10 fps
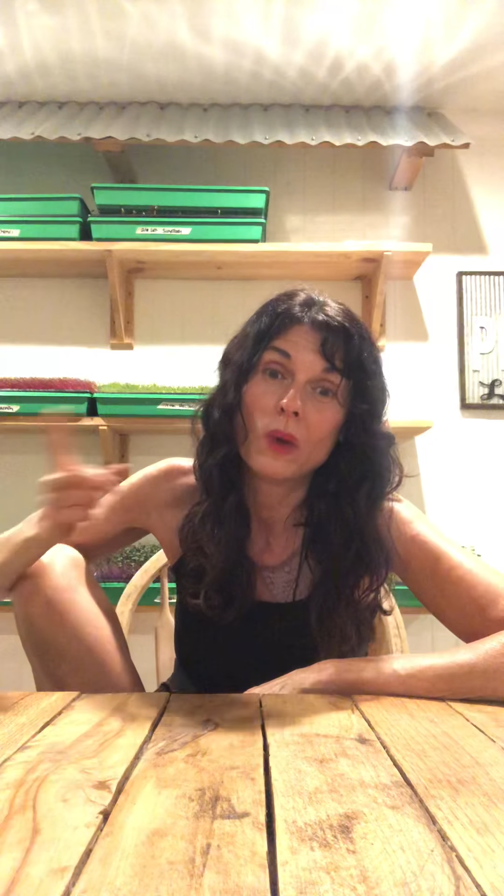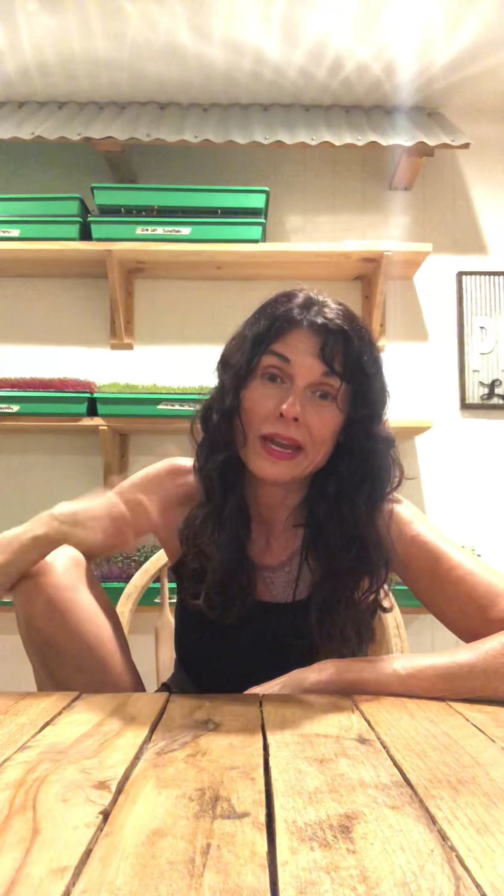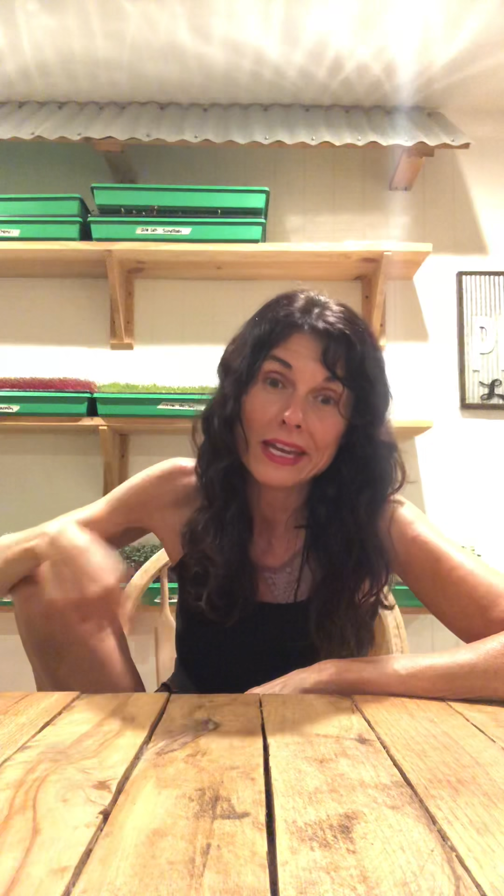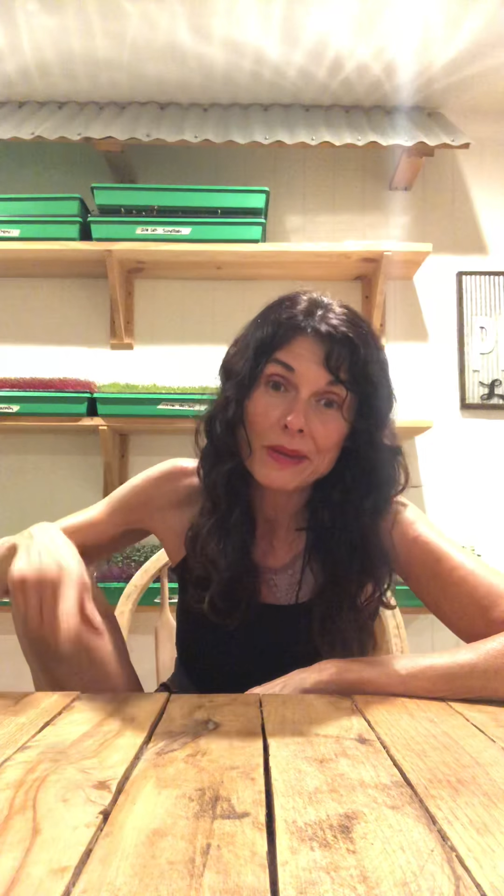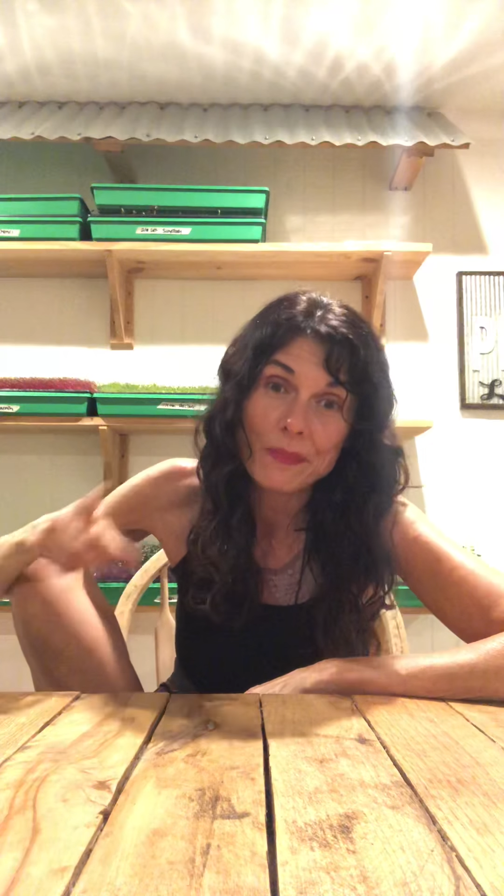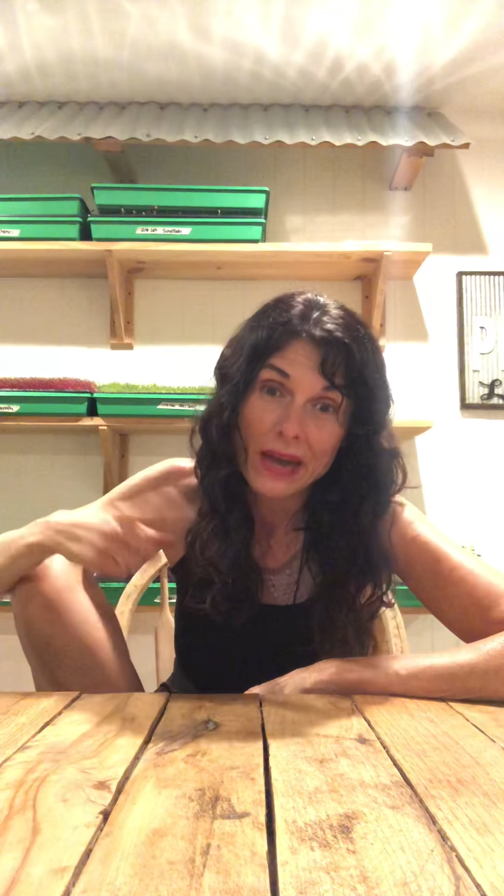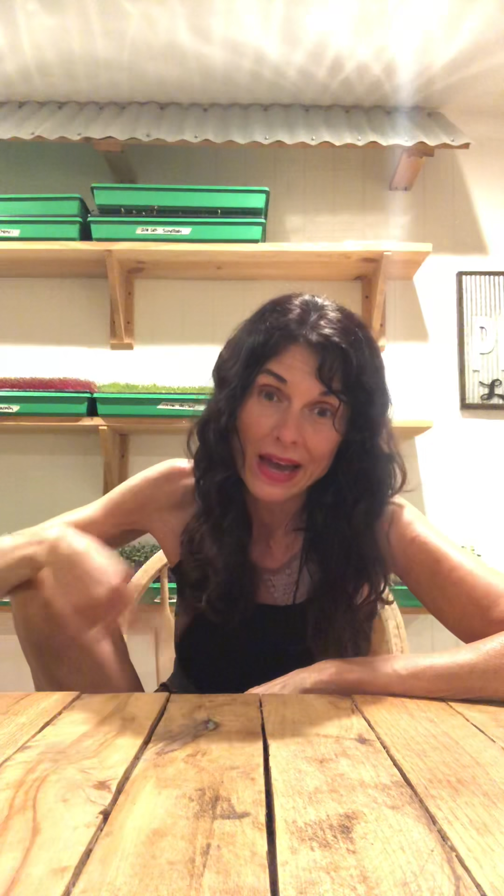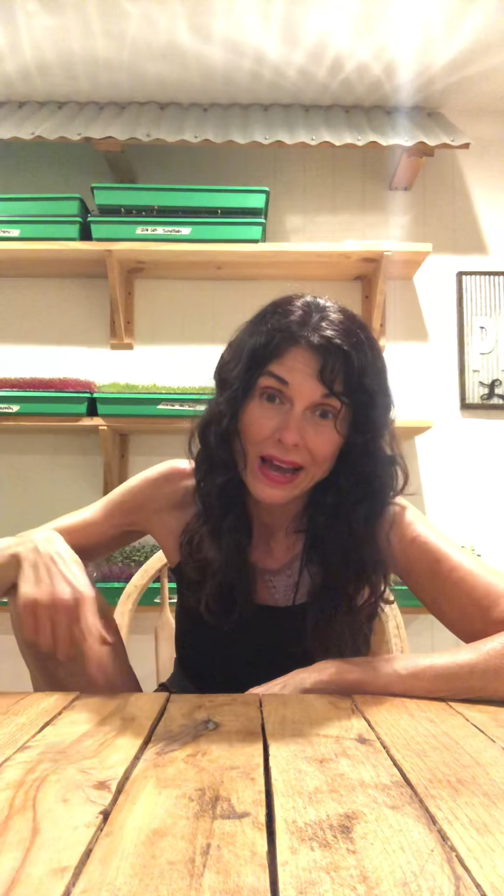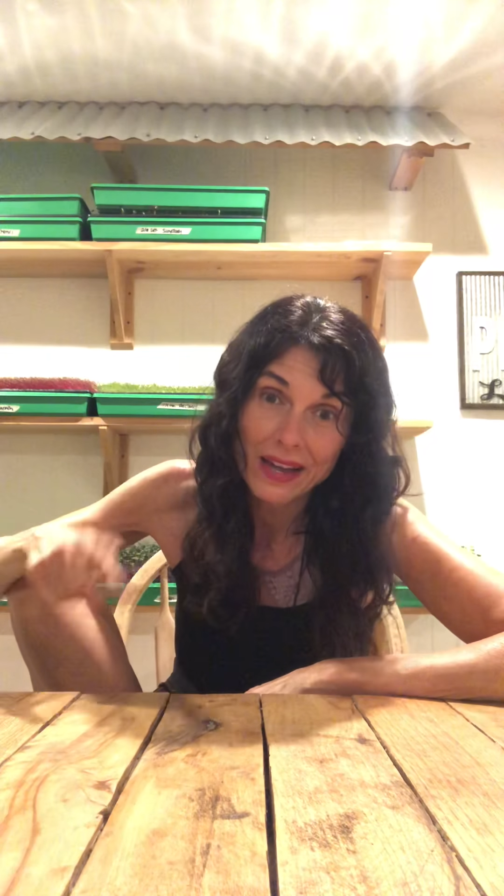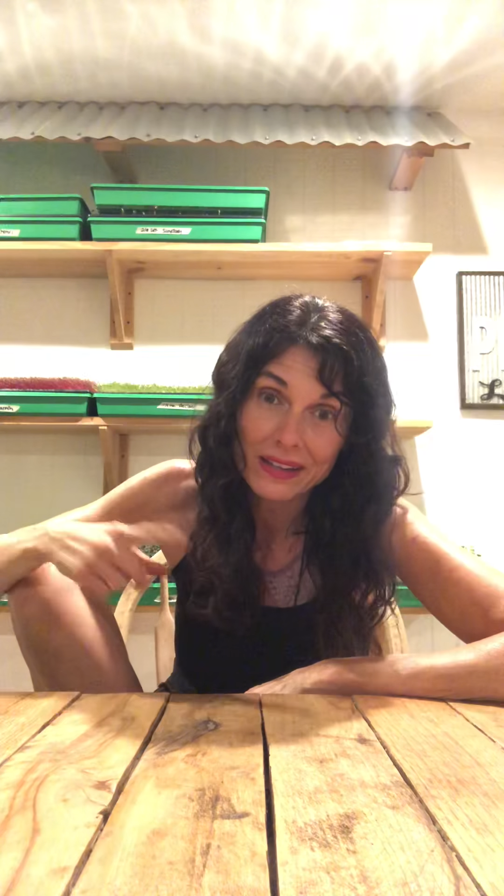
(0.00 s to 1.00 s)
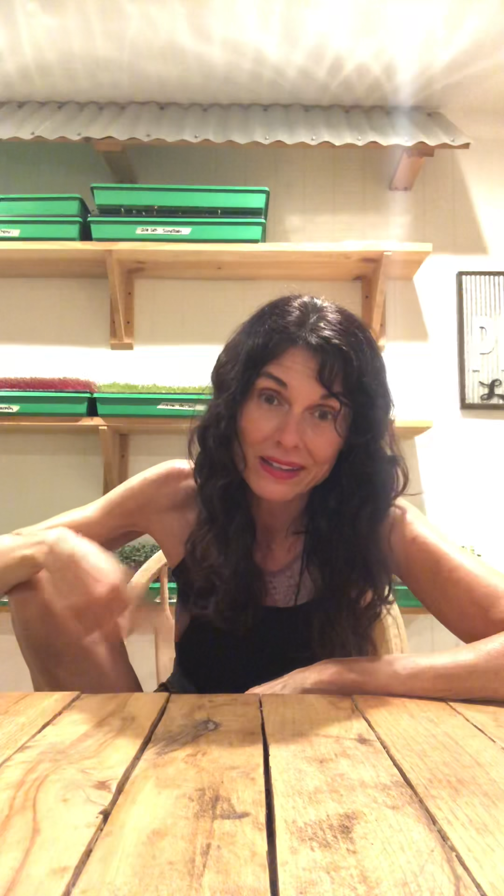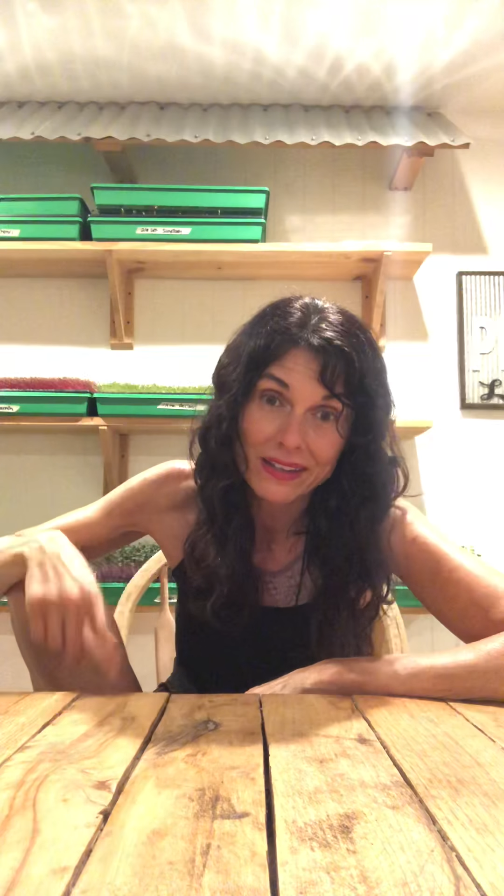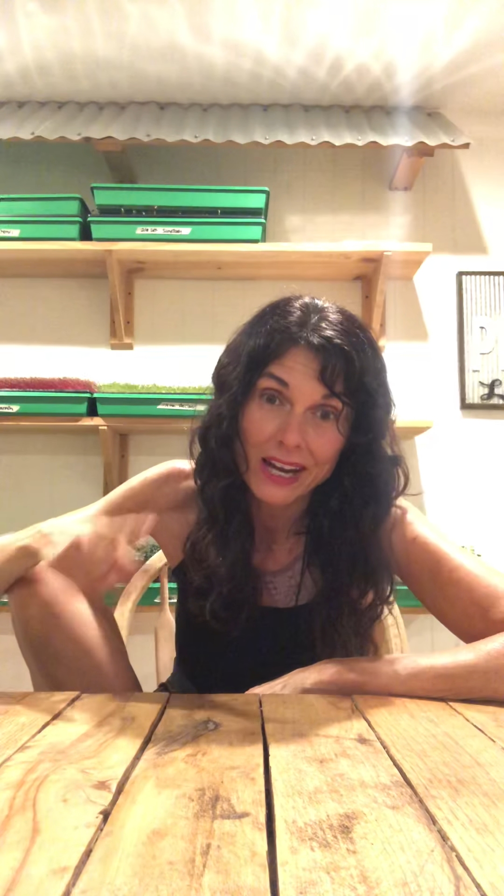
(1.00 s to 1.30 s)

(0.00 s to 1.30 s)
way back,